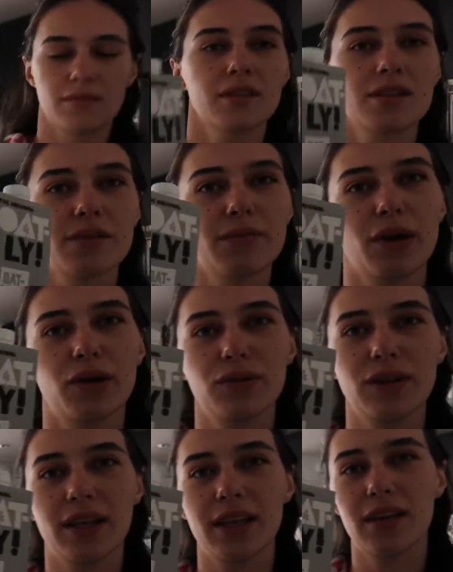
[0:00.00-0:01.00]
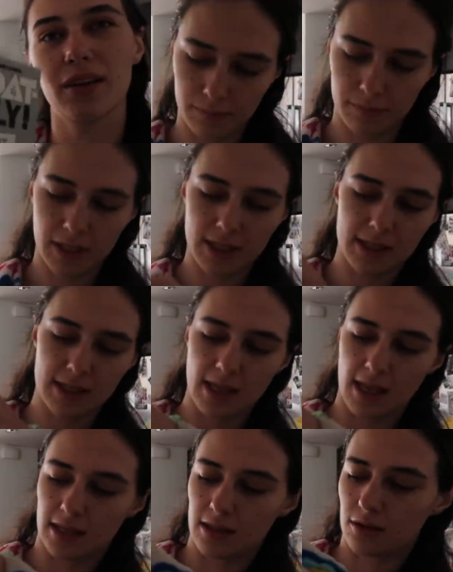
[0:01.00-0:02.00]
some Oatly. But this is
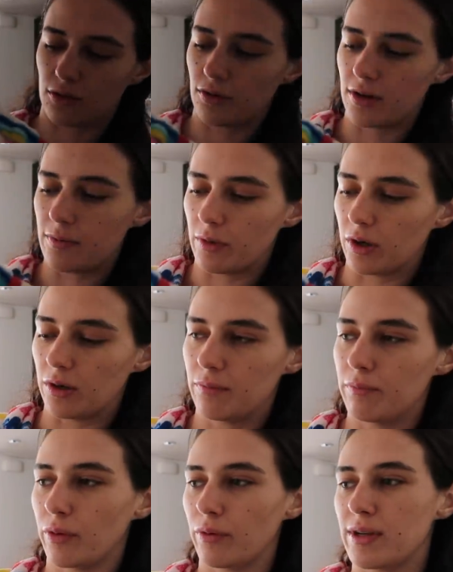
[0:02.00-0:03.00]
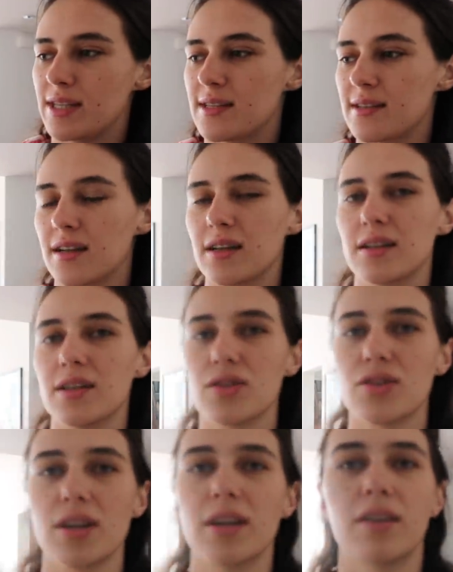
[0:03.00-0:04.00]
like the creamer barista
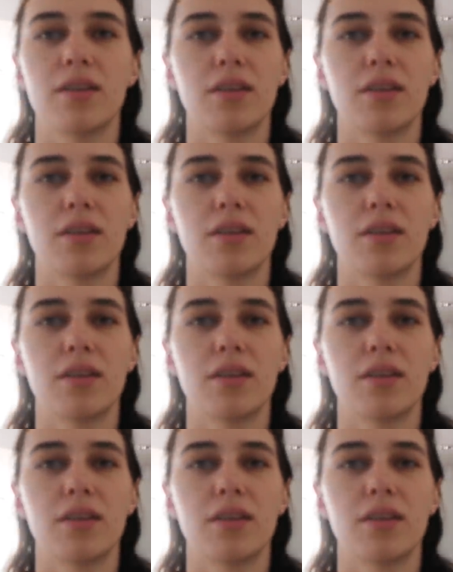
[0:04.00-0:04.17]
edition.